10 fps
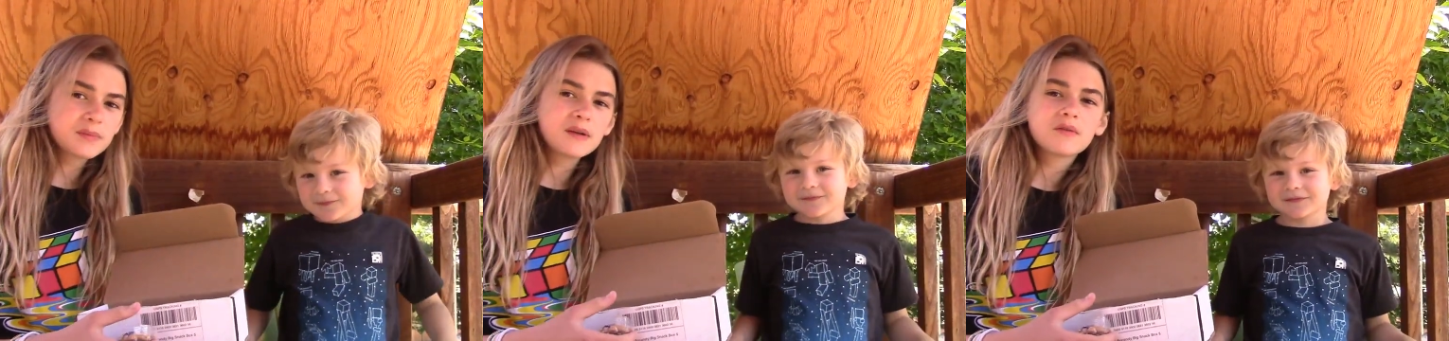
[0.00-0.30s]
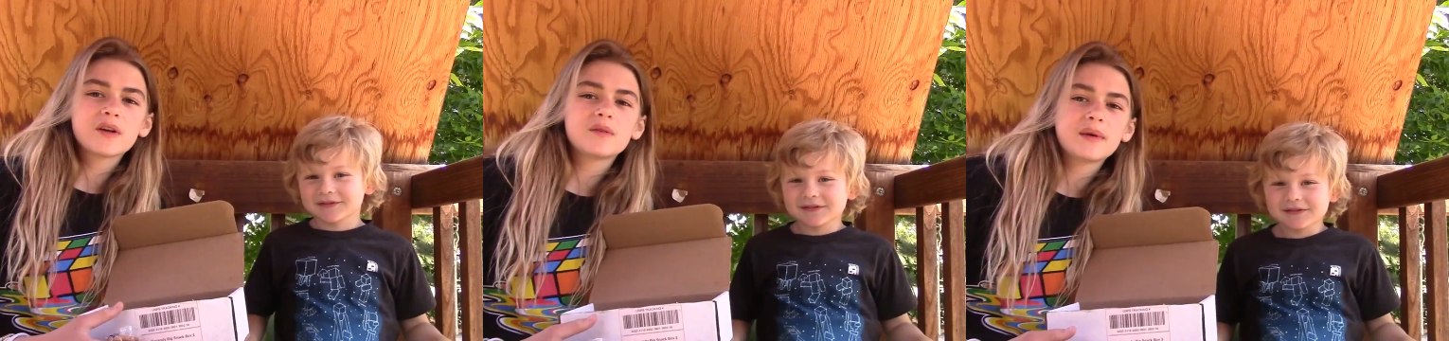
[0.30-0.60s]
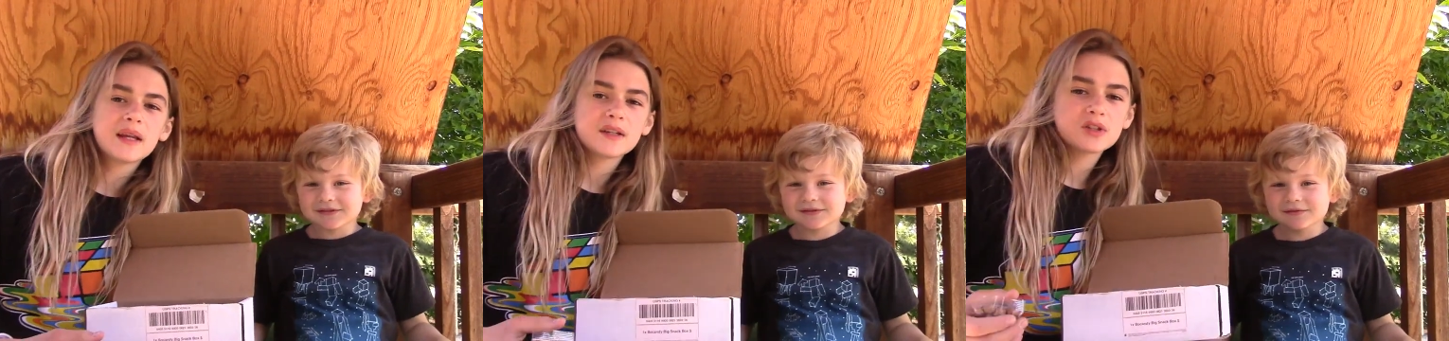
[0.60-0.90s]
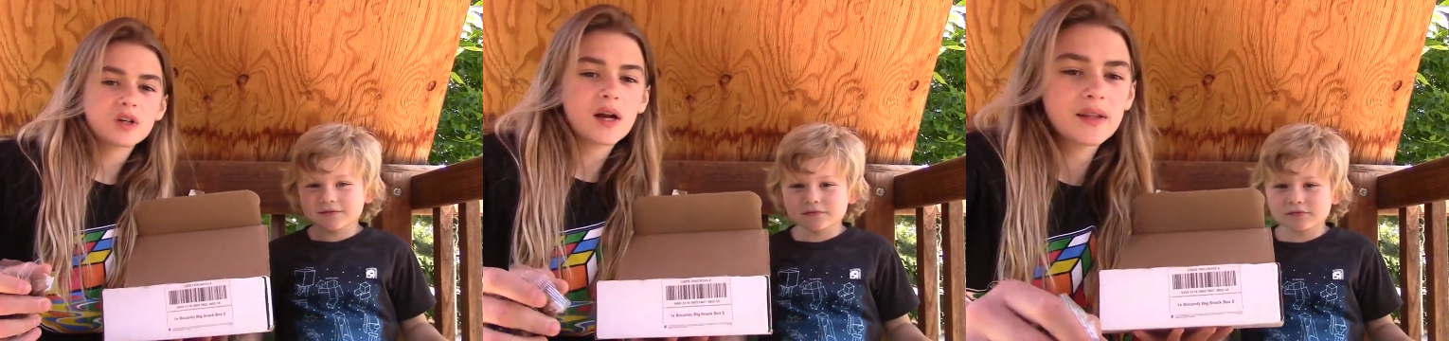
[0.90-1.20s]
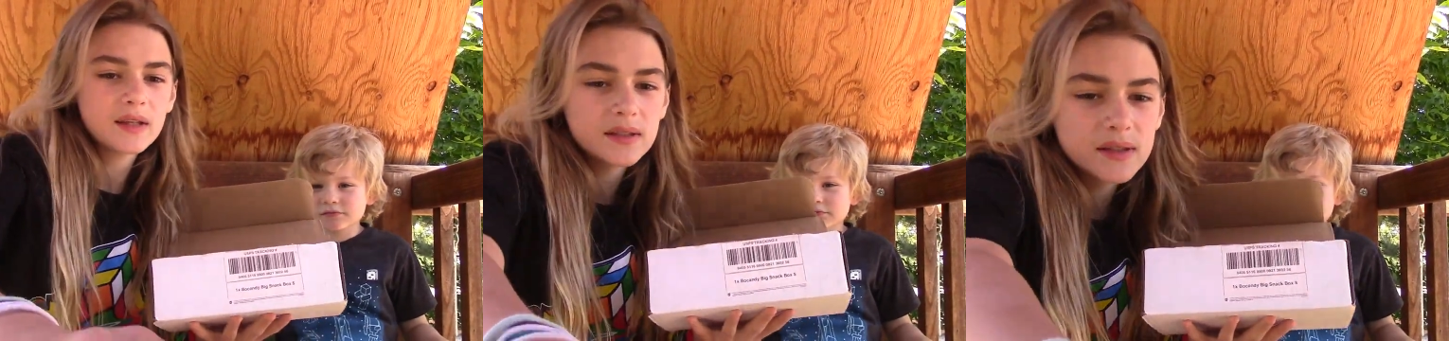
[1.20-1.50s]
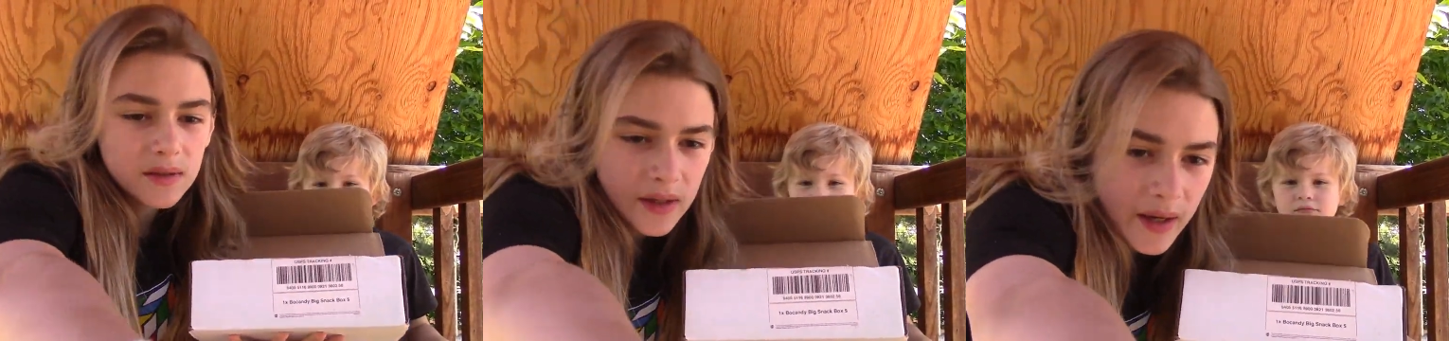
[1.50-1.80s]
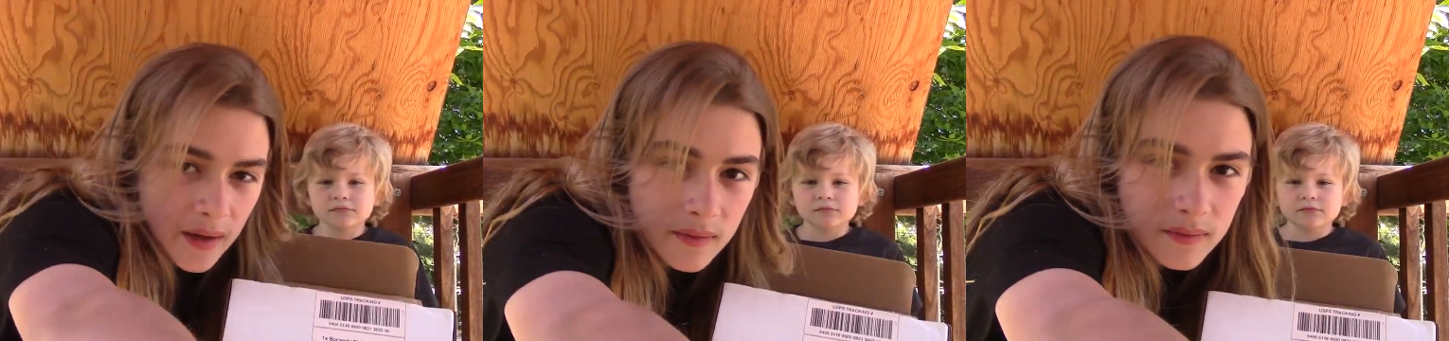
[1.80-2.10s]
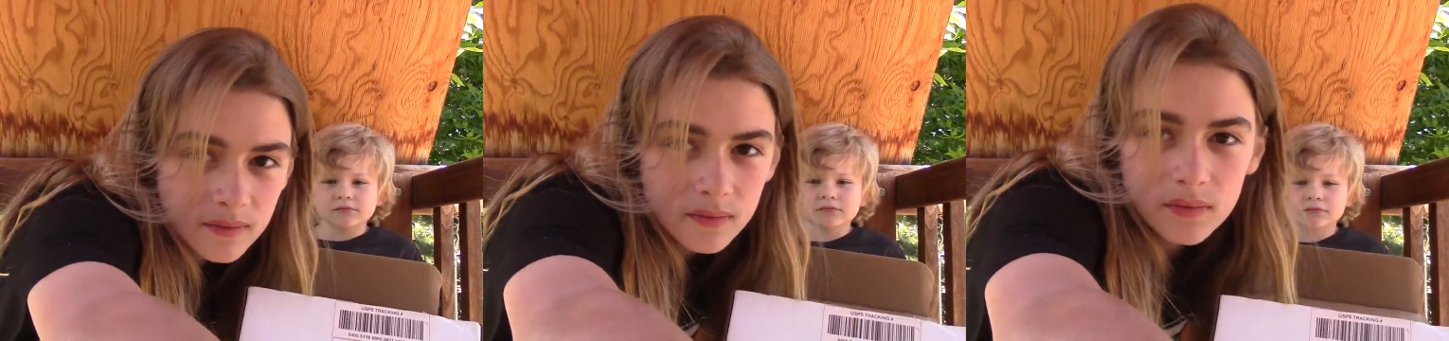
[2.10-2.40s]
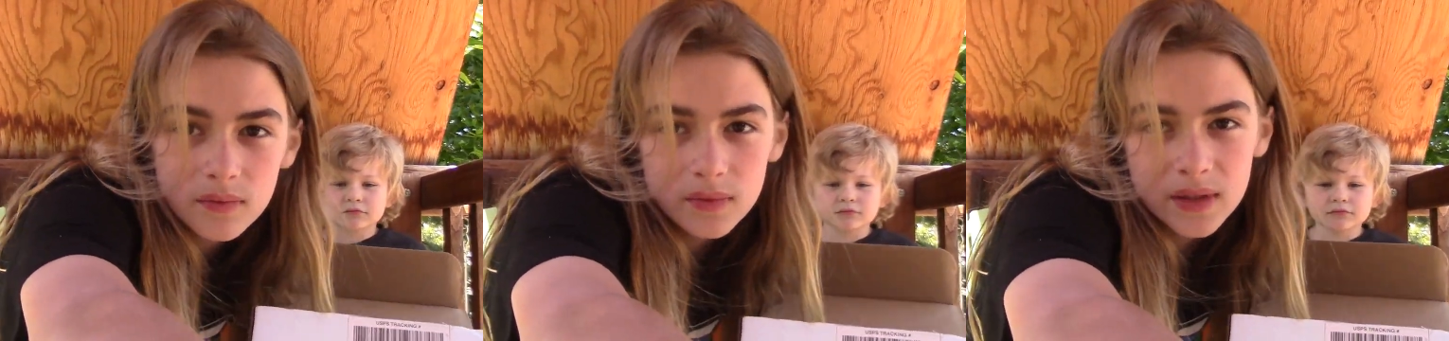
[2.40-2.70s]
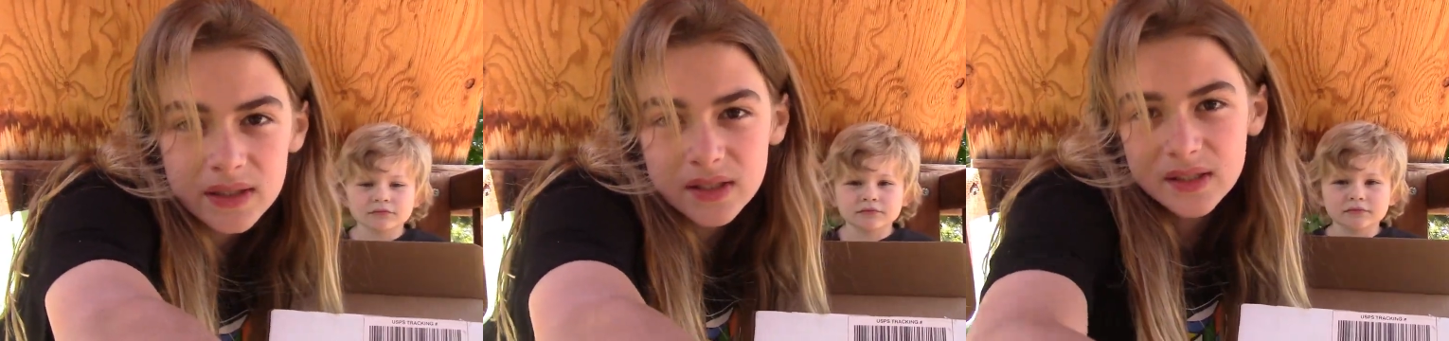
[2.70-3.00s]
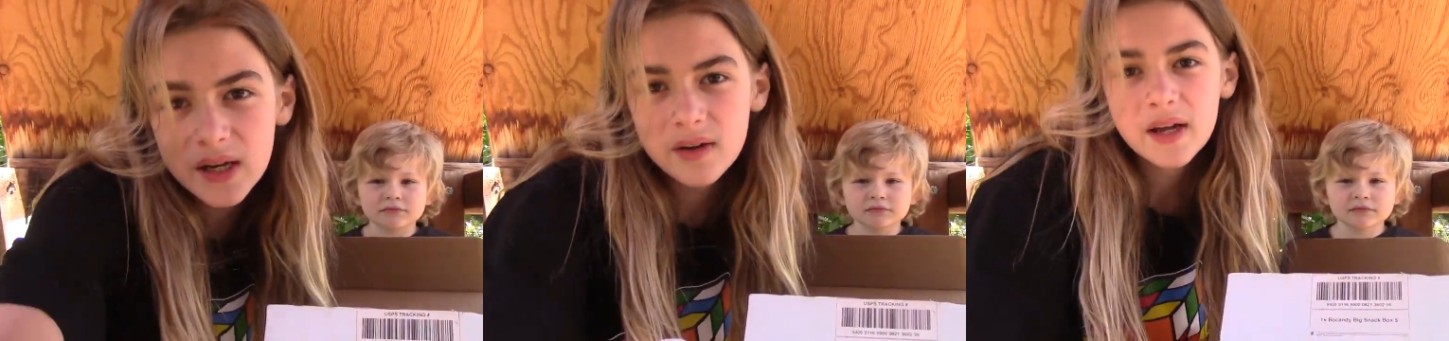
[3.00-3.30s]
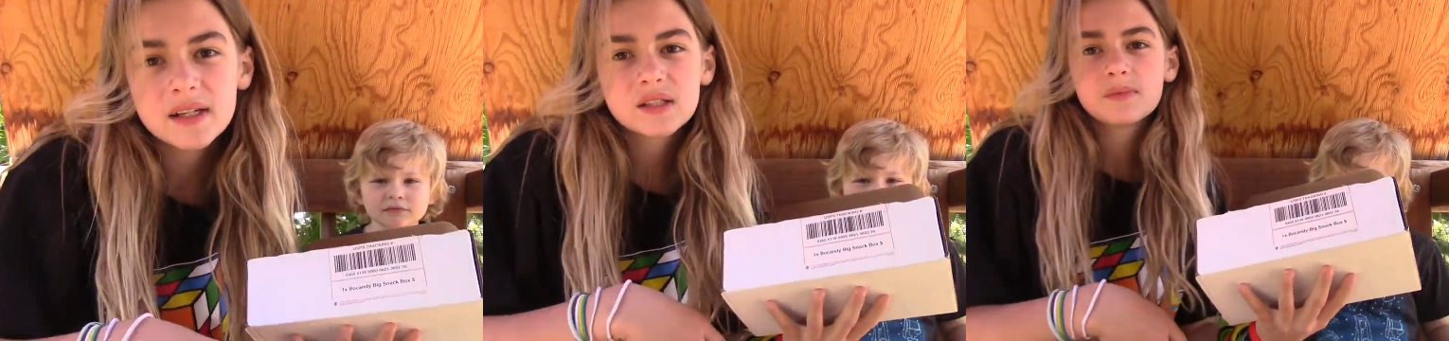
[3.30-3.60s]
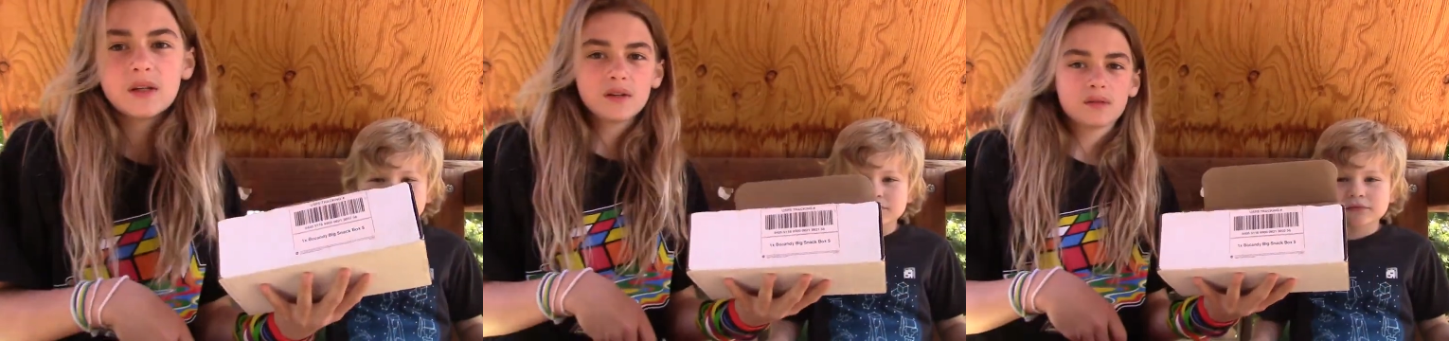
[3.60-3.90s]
Speaker 1: to be real men and try these, okay? That's just how it has to be.